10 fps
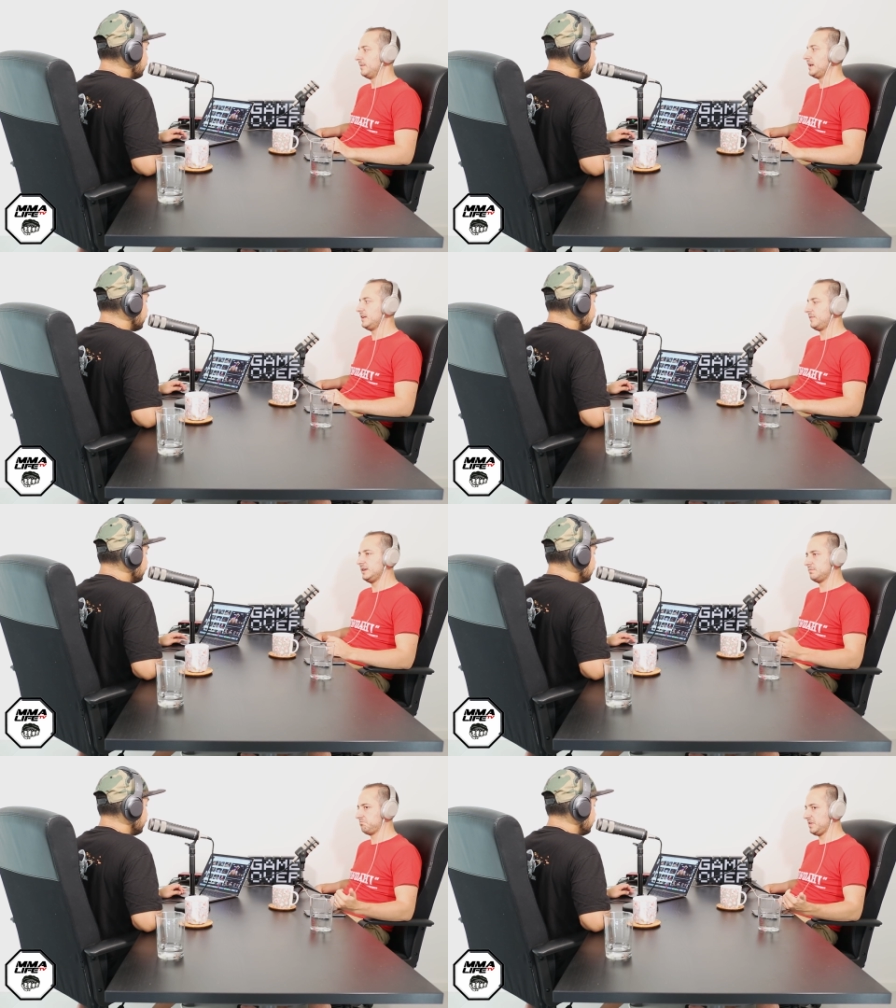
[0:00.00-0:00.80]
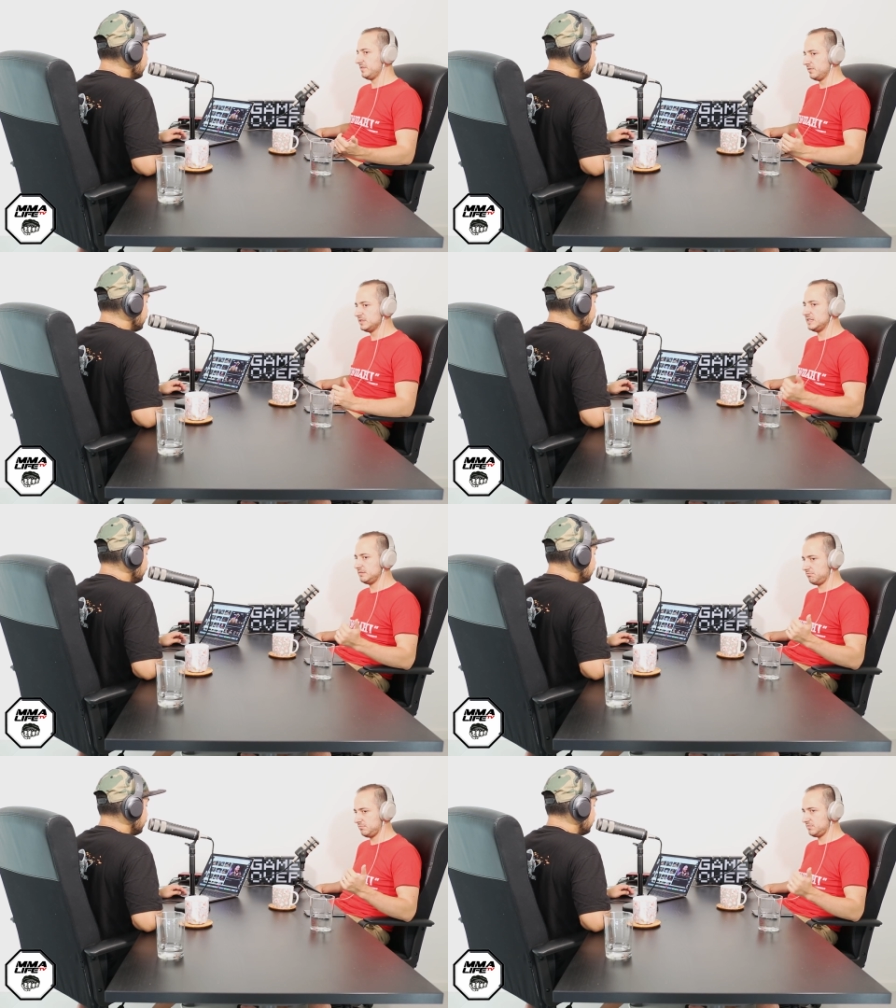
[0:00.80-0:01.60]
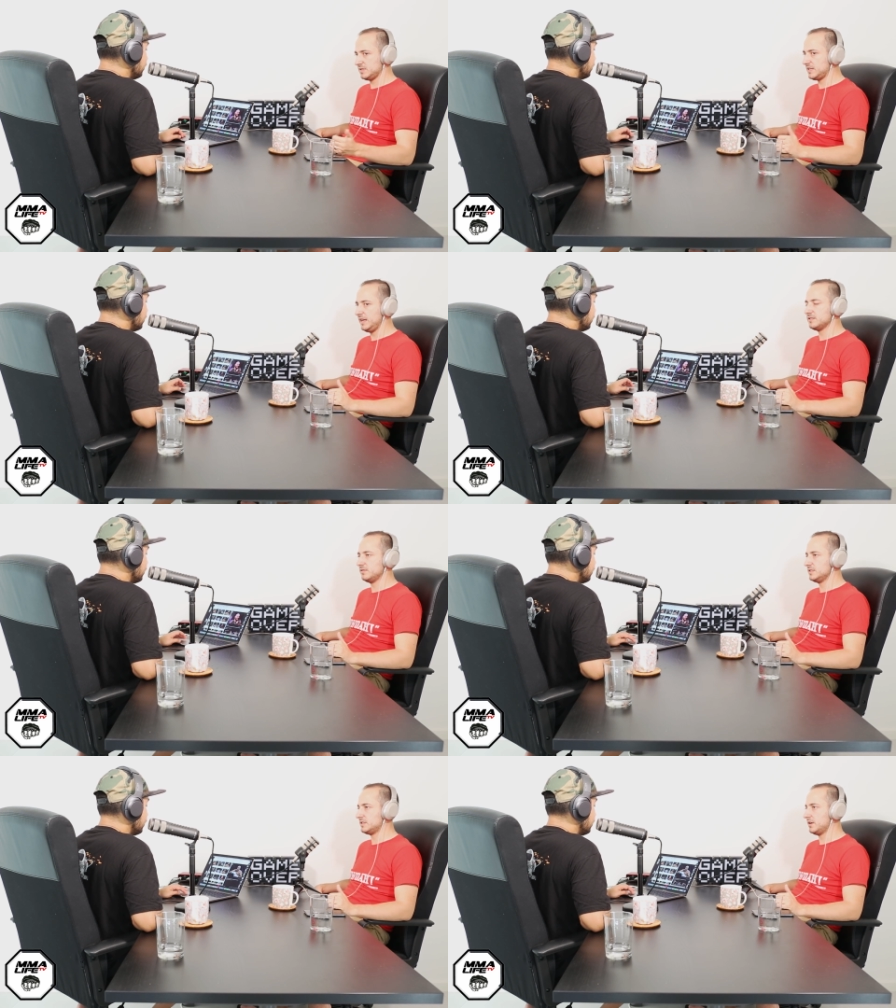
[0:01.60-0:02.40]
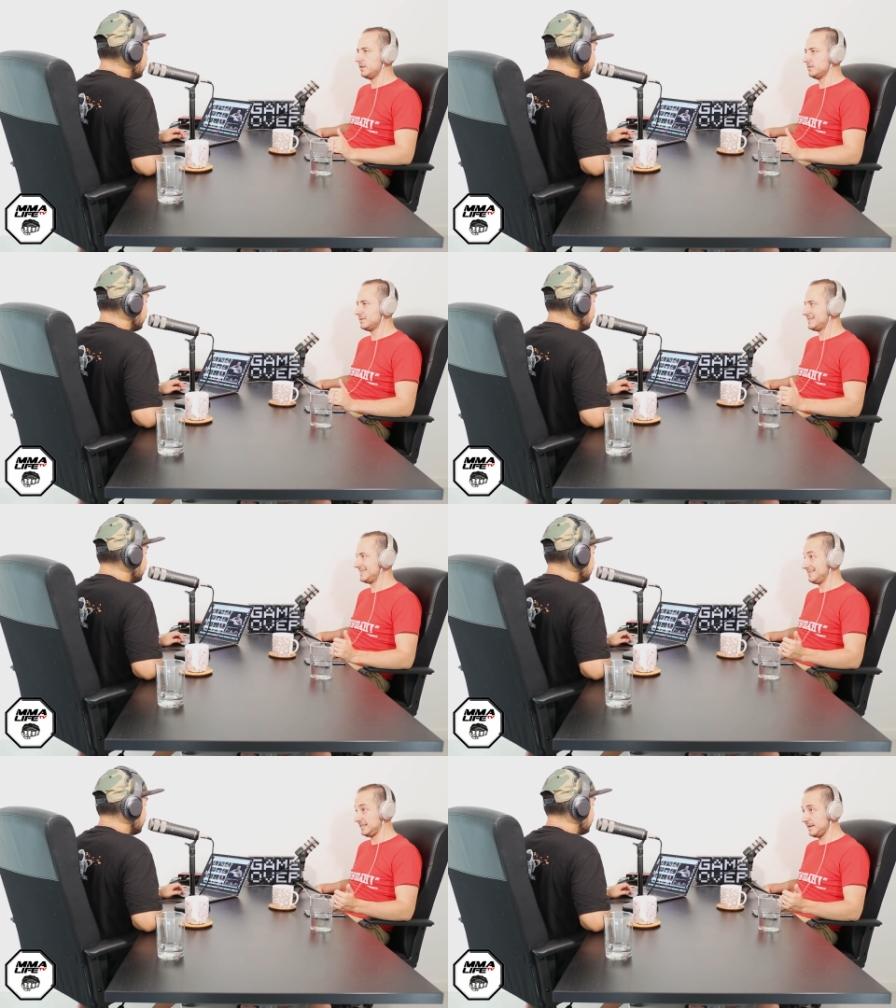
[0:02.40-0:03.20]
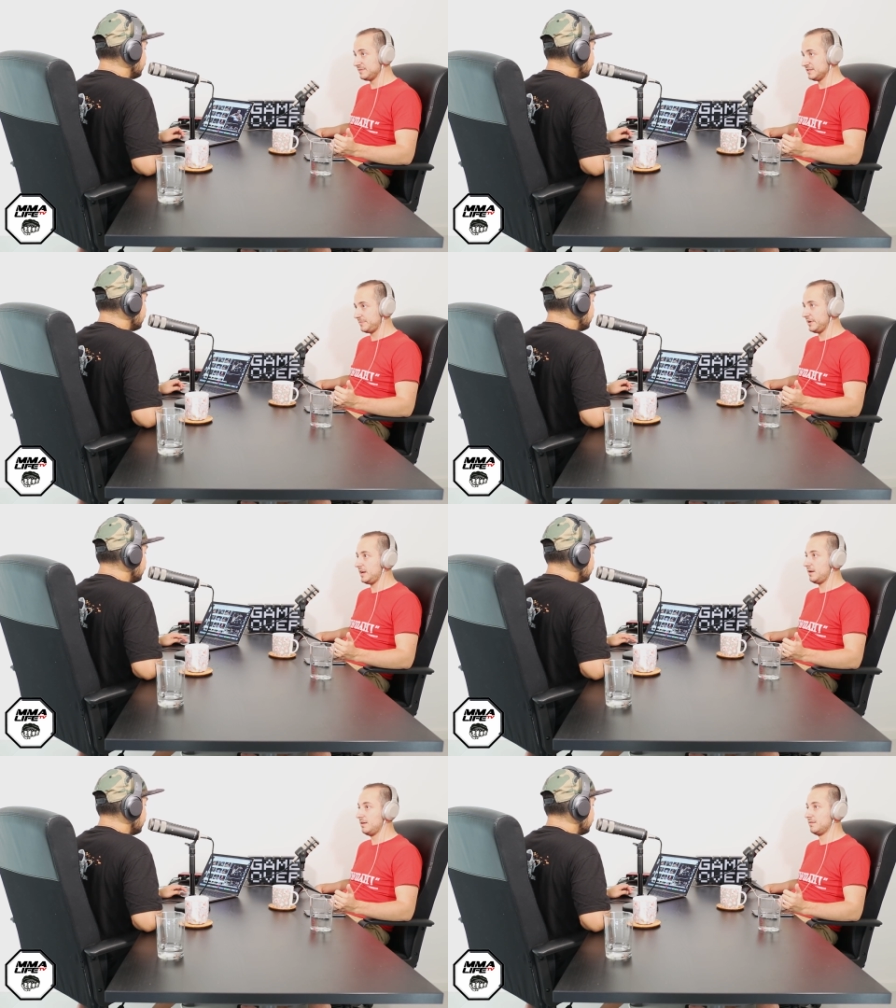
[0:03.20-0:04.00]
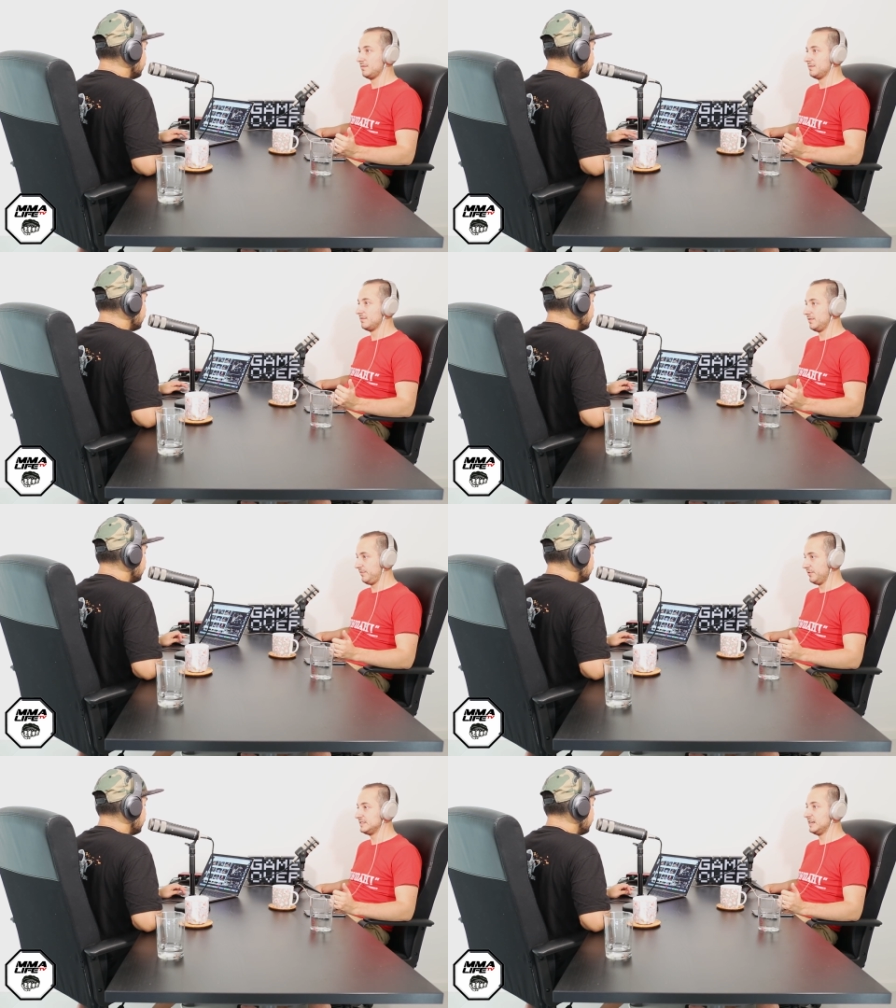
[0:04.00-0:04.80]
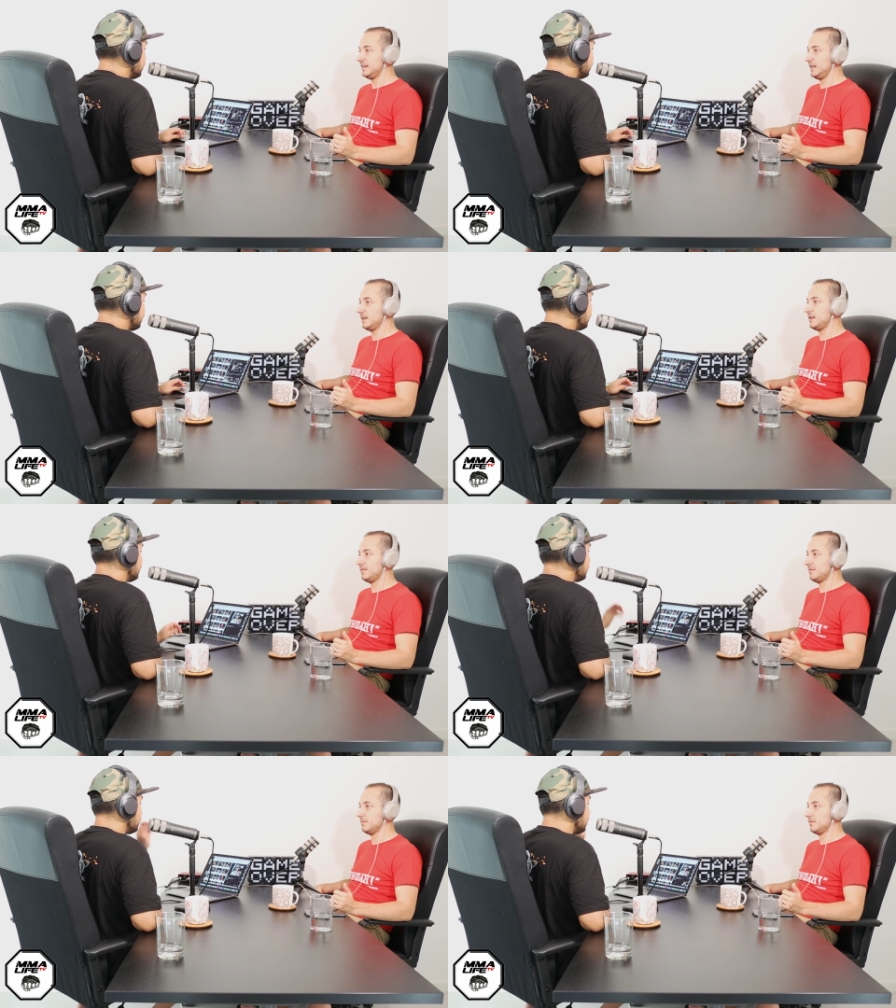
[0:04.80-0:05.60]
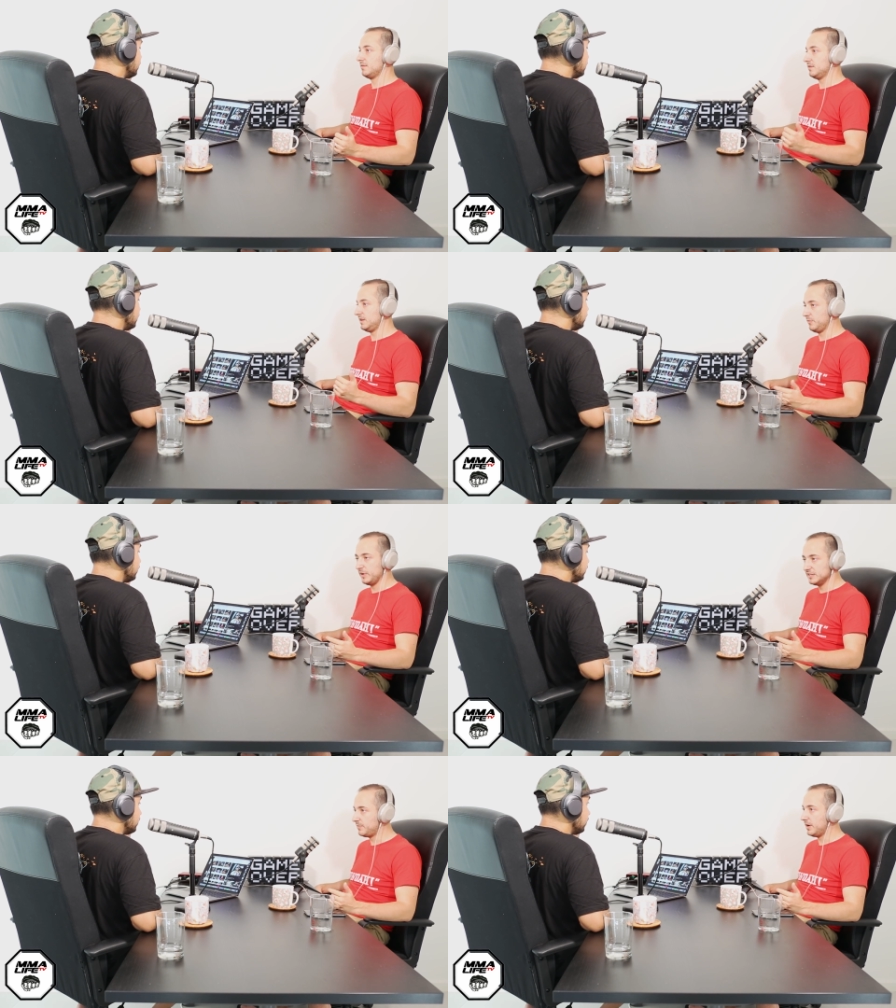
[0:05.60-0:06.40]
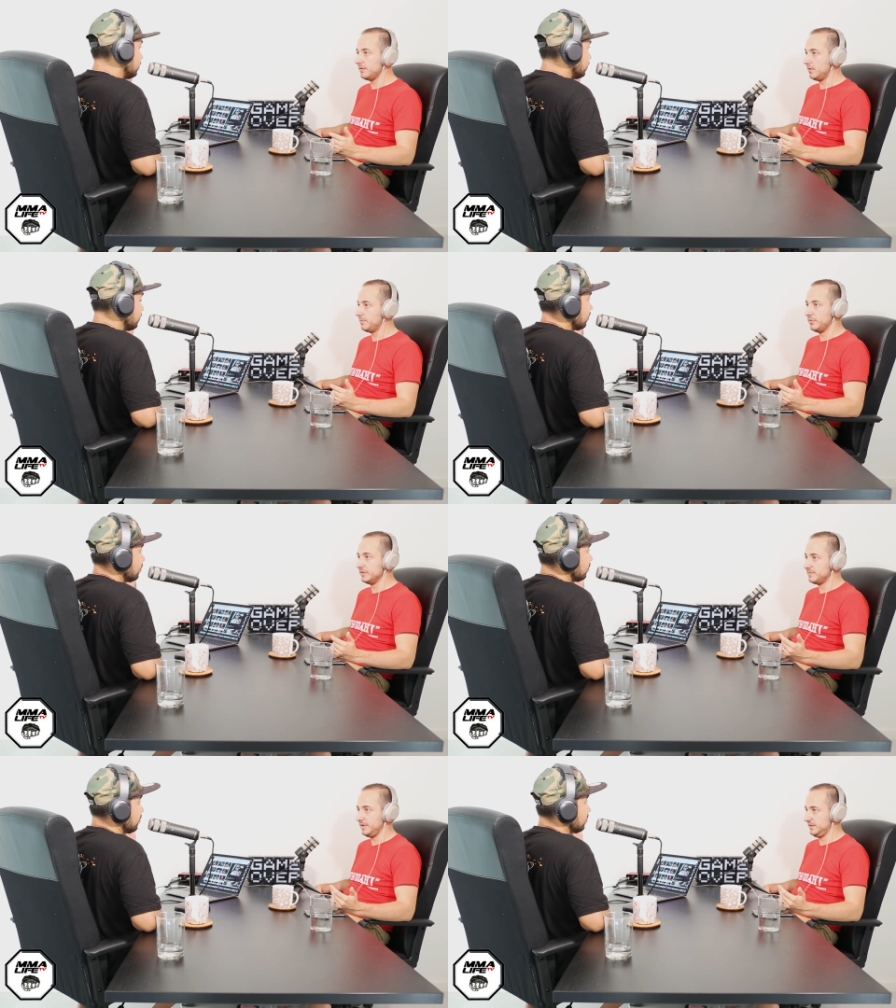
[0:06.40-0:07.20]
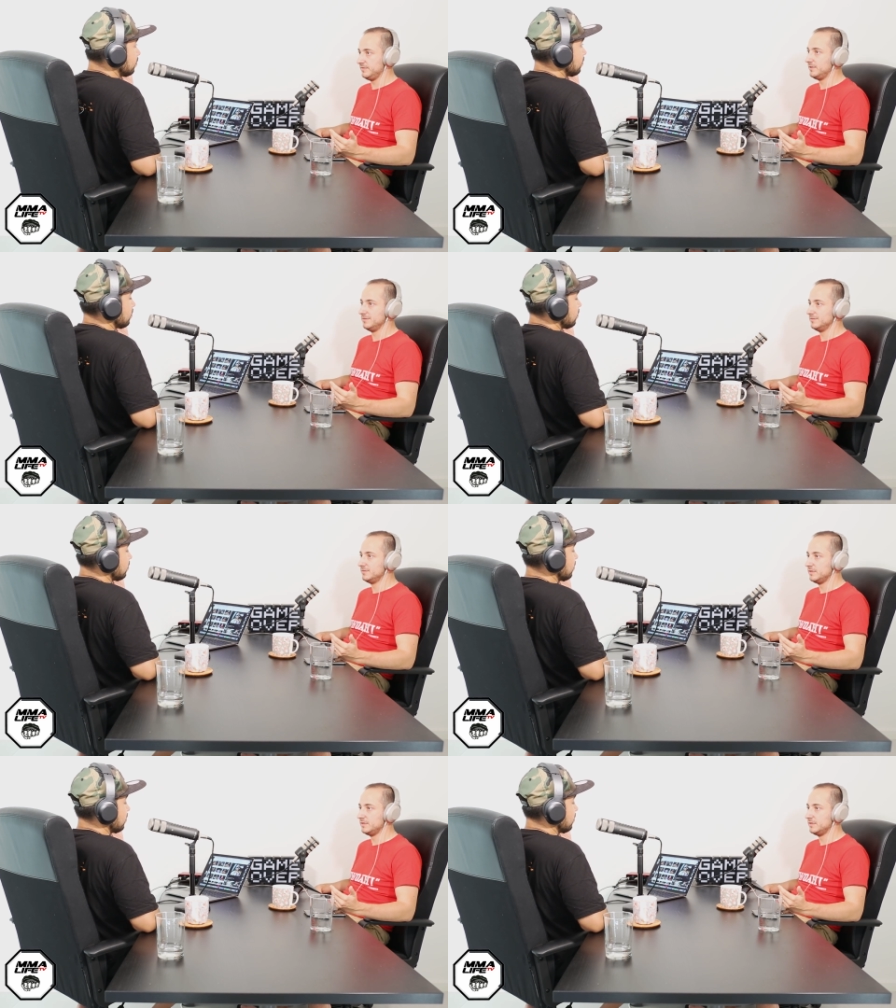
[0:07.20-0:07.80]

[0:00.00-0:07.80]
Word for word: man, if he as long as he stays on his toes, keeps the speed, avoids getting hit, he wins by on points by default.